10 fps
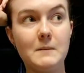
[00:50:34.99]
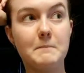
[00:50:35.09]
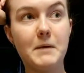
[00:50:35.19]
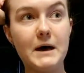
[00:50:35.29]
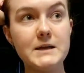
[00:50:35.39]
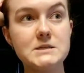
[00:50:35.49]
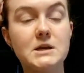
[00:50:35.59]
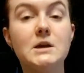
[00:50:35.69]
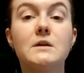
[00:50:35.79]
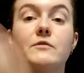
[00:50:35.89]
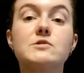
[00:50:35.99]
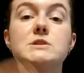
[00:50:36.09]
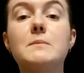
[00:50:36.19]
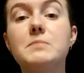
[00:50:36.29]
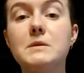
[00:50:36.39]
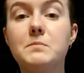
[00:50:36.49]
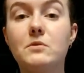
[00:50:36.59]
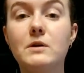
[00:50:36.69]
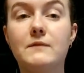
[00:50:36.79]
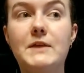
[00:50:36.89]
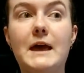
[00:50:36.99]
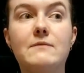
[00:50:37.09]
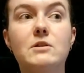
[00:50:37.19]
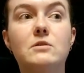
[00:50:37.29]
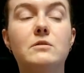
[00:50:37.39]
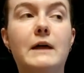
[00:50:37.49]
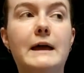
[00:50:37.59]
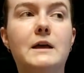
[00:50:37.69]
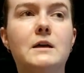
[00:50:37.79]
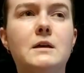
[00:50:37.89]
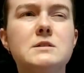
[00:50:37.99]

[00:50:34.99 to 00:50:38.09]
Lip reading: but for some people, if they have a, like,